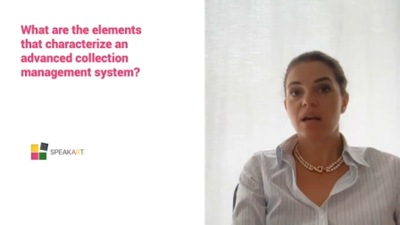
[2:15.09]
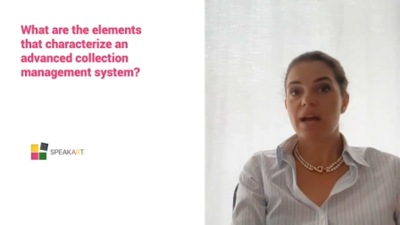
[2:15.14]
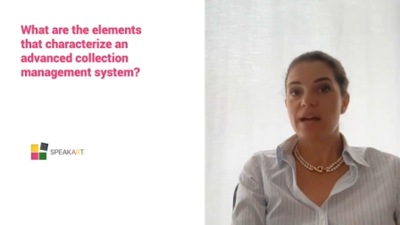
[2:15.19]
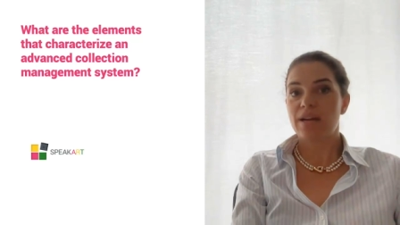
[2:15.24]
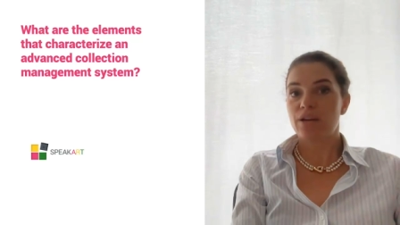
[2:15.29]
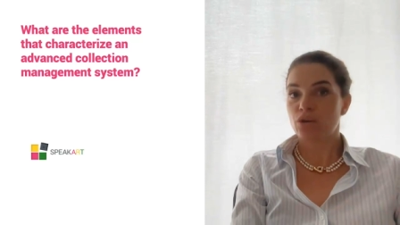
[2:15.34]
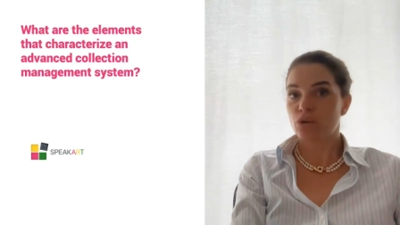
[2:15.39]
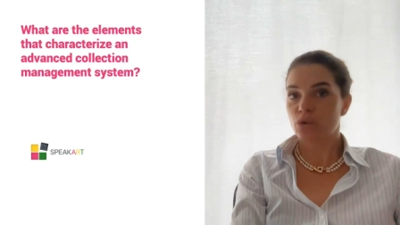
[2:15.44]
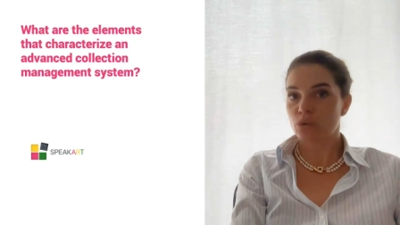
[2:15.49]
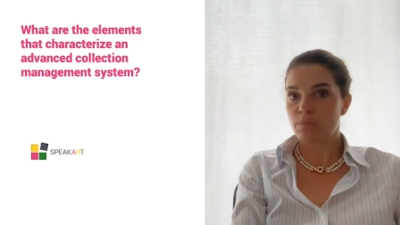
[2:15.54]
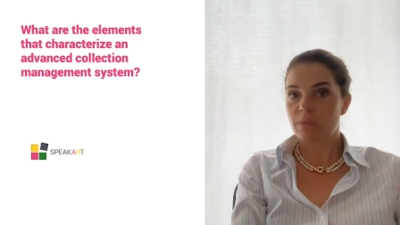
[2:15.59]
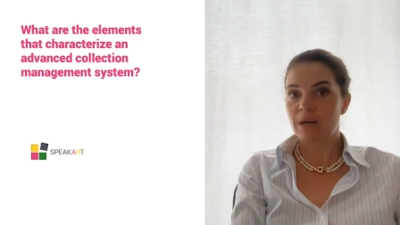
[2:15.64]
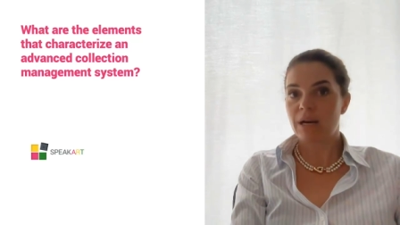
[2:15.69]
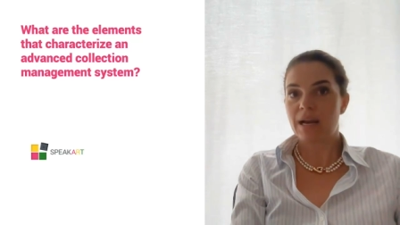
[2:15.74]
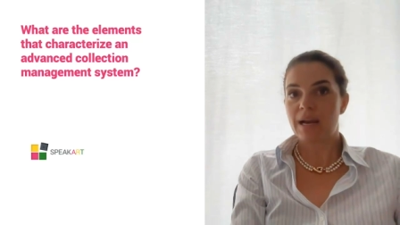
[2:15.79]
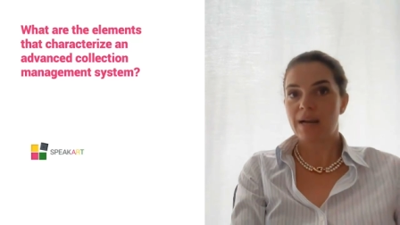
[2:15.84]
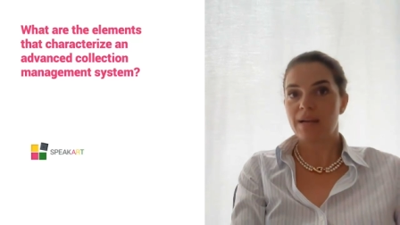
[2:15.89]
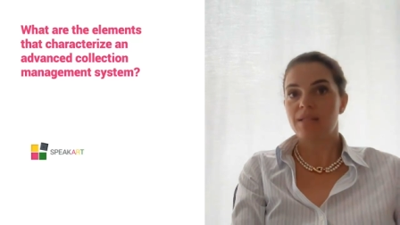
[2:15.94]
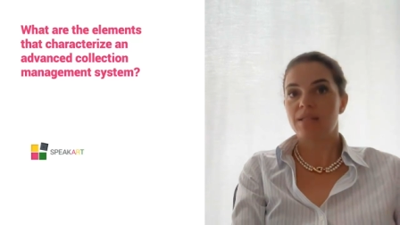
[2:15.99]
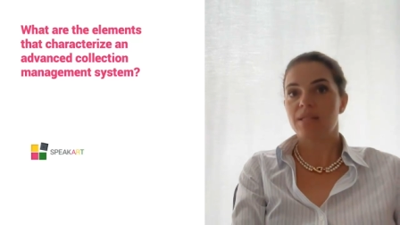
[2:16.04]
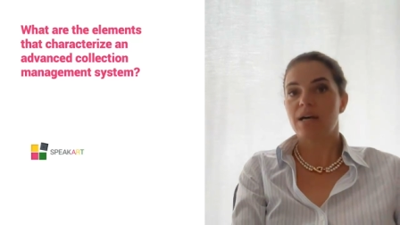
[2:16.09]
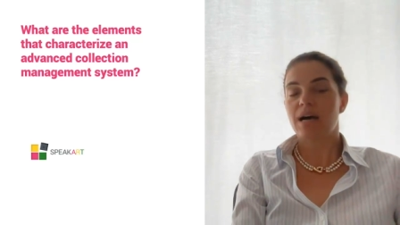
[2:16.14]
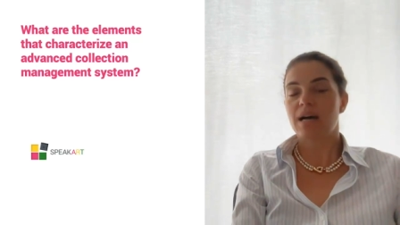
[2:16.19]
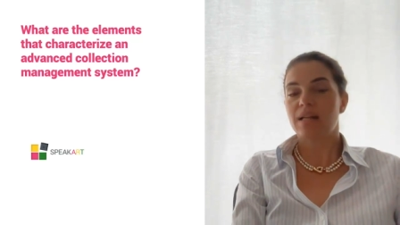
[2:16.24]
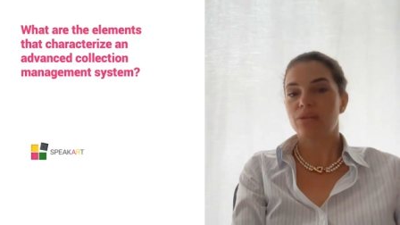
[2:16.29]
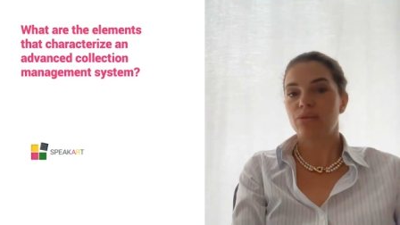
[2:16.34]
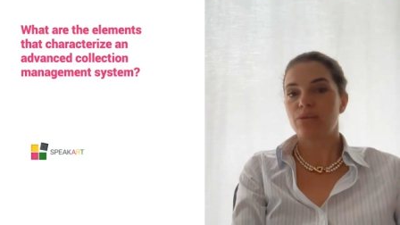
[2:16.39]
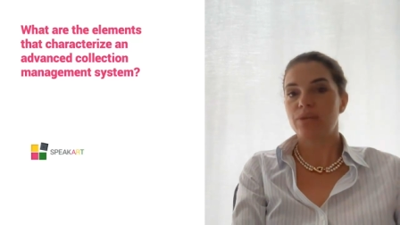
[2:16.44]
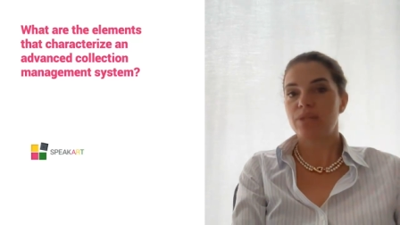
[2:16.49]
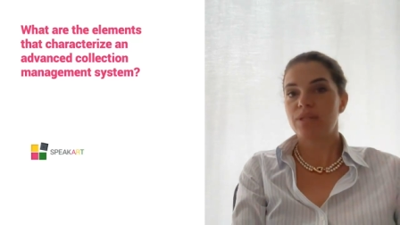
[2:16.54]
and normalized
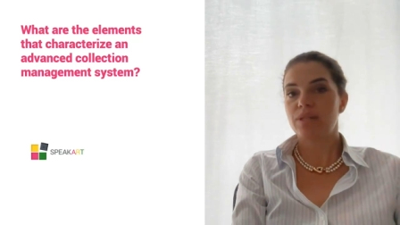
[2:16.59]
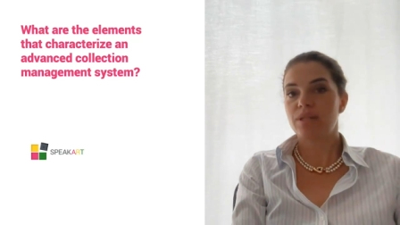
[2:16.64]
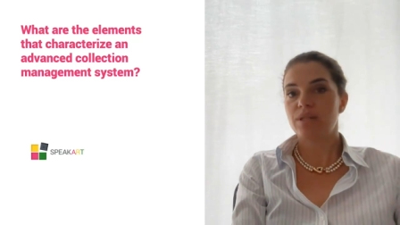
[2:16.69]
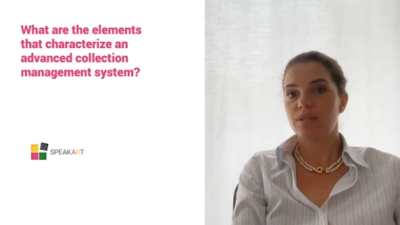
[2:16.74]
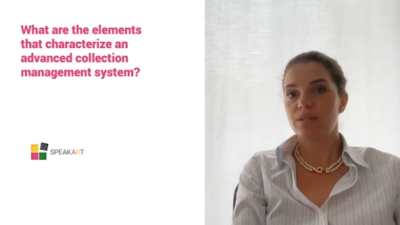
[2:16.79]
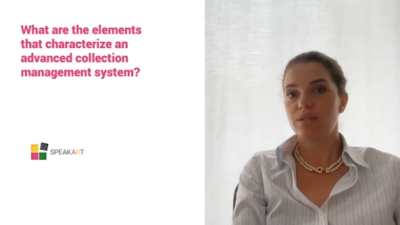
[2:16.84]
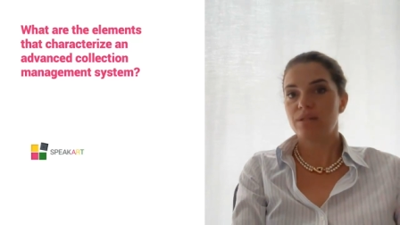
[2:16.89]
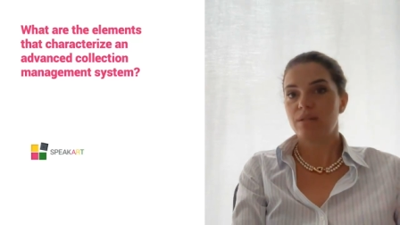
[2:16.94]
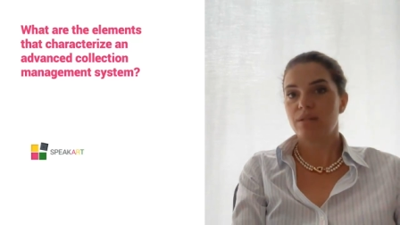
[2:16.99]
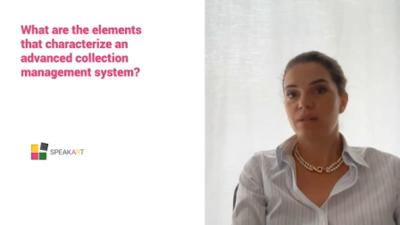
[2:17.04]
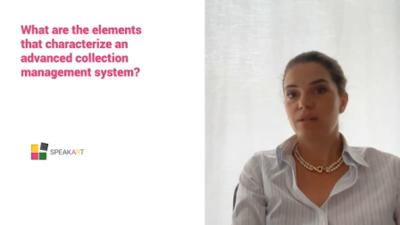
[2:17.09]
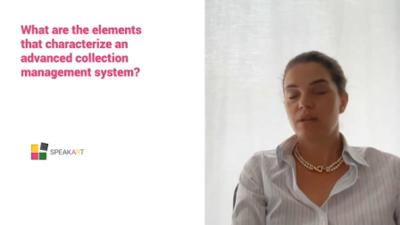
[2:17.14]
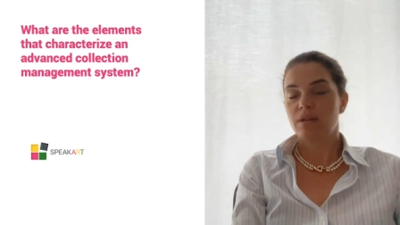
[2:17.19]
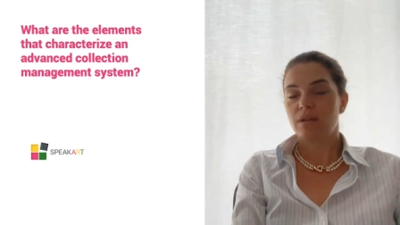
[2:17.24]
addresses,